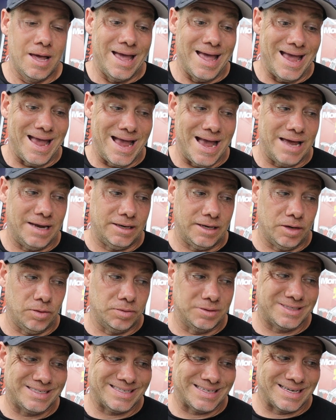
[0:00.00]
and it
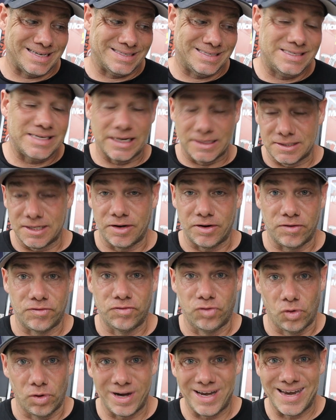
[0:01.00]
was
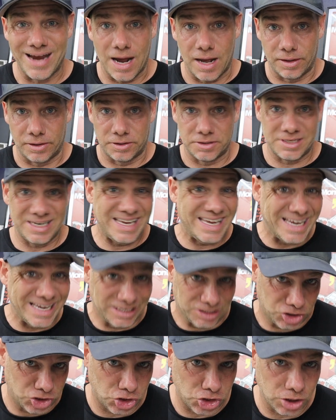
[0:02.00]
$640
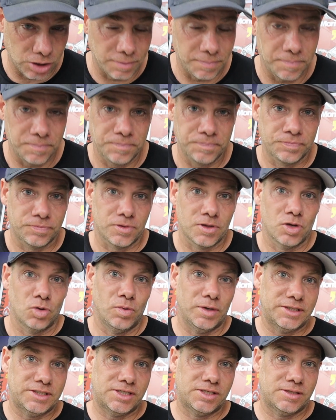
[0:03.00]
each,
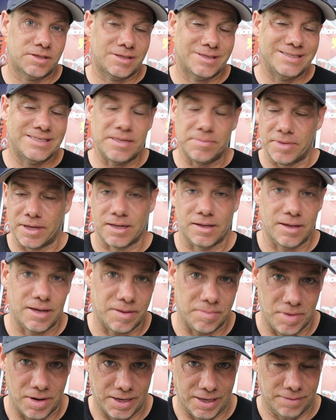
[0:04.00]
which seemed like a lot
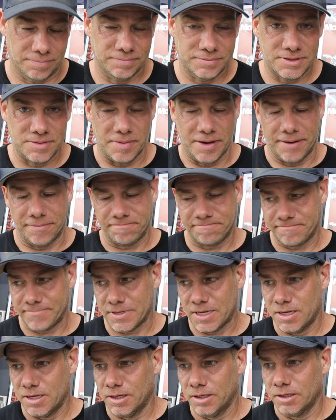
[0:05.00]
of money to me.
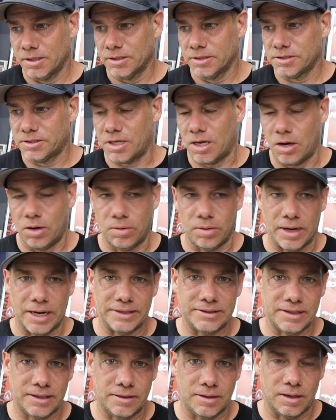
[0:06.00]
So I
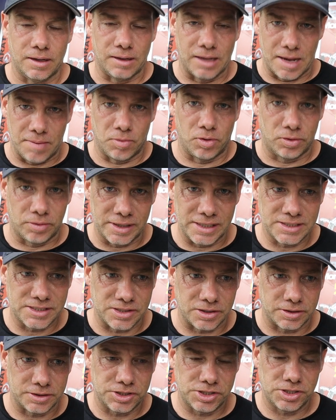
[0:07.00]
did a lot more
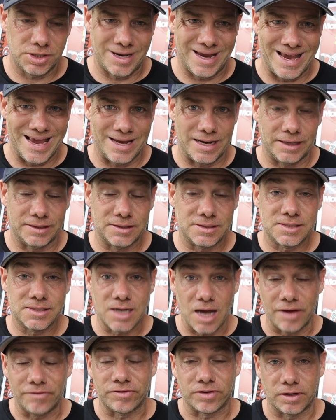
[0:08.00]
research, and I
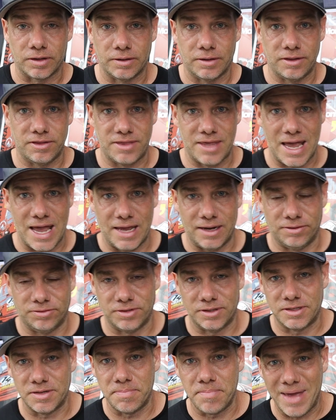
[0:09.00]
discovered that
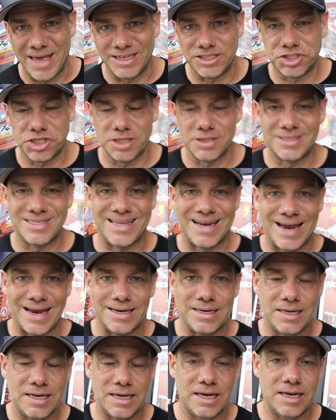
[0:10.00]
the dimensions that I
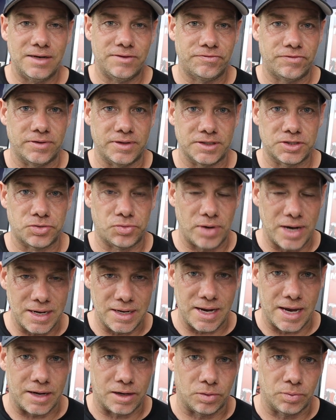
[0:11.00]
need for this
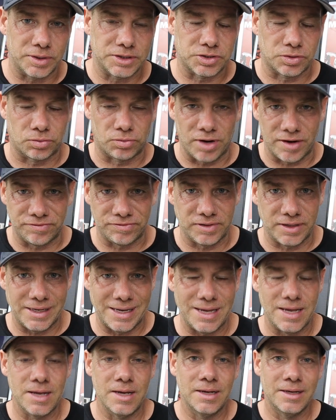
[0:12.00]
radiator, which are
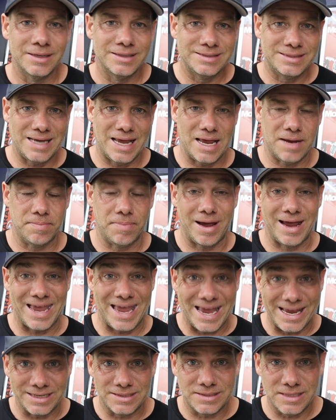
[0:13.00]
roughly 10 by
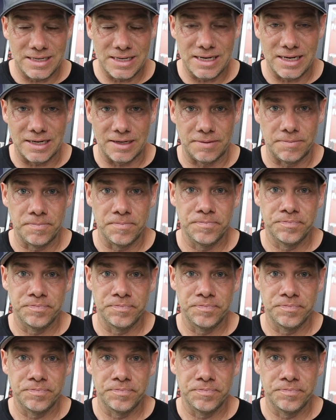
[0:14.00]
18,